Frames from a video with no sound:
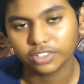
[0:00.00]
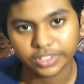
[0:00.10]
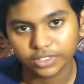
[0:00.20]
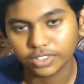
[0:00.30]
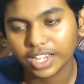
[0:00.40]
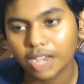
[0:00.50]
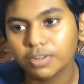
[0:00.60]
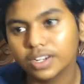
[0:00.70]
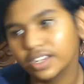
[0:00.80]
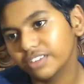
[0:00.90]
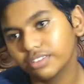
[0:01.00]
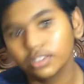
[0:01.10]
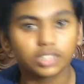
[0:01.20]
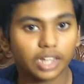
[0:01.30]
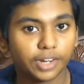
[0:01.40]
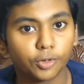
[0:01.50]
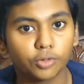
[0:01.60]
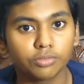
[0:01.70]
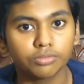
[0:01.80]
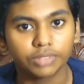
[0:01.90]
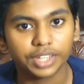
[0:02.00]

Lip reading: a really good camera. If you use Lightroom